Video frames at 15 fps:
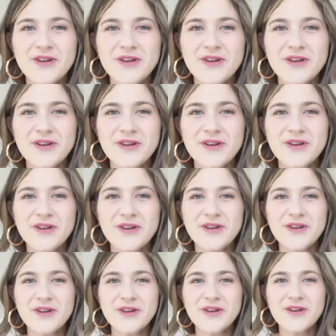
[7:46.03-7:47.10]
I'm trying to
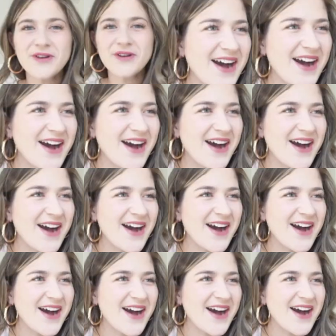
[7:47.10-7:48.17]
test out, oh,
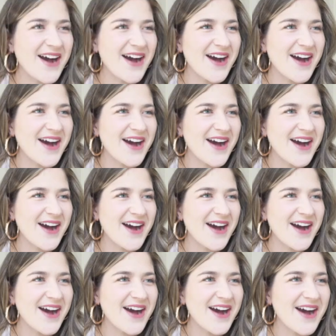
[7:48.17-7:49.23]
the clarity,
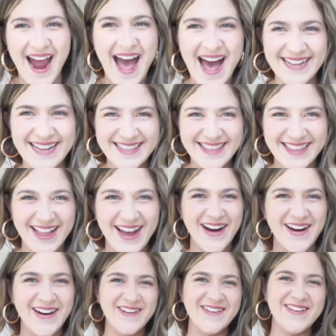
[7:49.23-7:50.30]
Brad
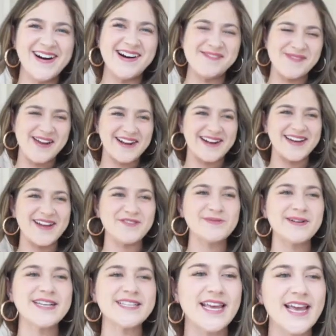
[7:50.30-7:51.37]
Lowe. Oh my God,
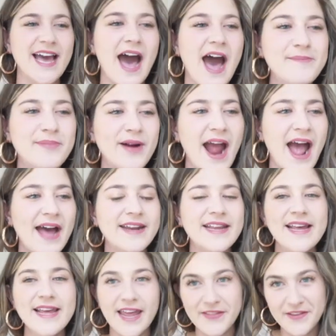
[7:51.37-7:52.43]
everybody say hi, Brad,
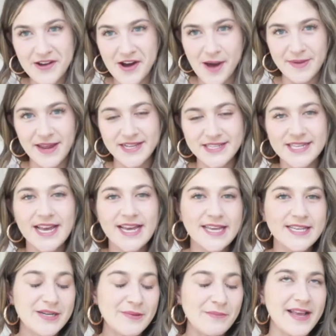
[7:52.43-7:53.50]
in the comments.
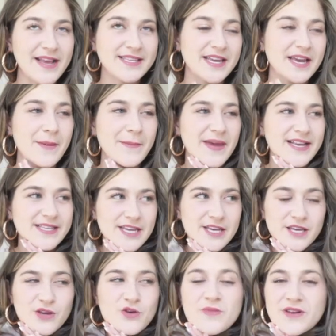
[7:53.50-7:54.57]
He's an amazing, amazing
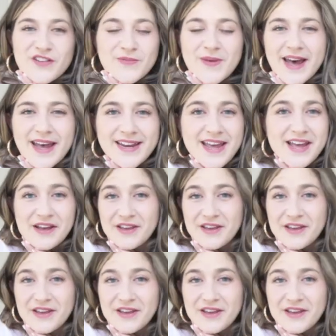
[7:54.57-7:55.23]
human of mine.